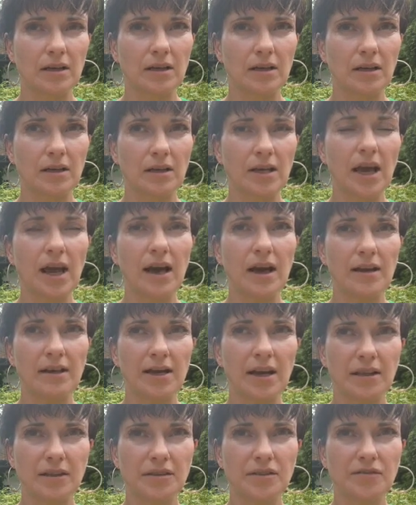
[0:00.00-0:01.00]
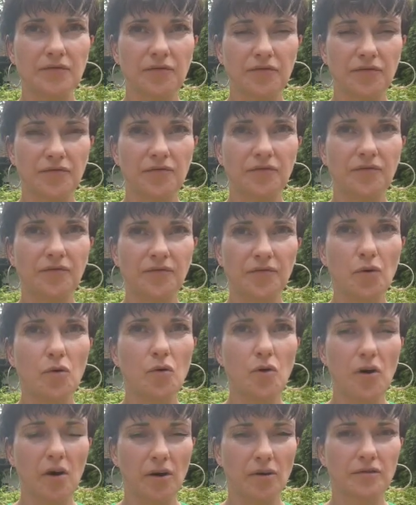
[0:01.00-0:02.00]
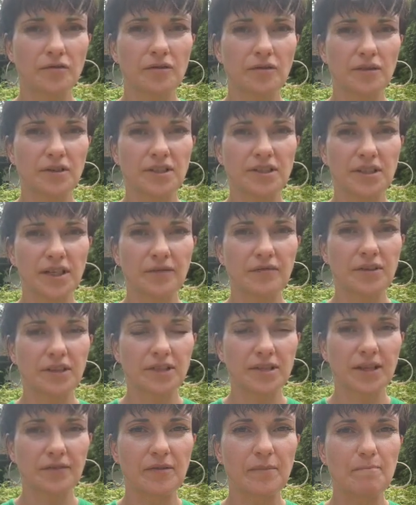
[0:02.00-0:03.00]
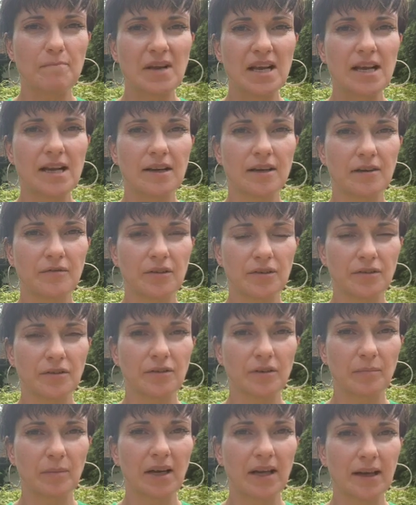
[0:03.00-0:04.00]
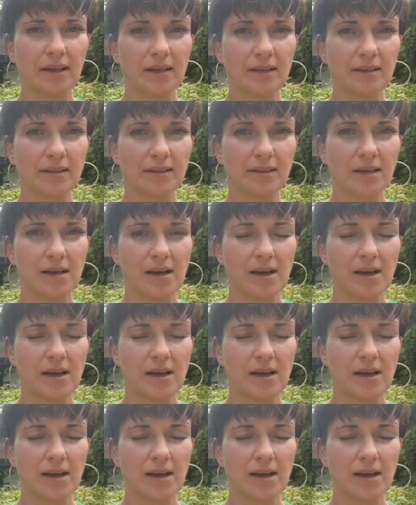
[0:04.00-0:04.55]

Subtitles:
yet there's 477 million of us on the planet,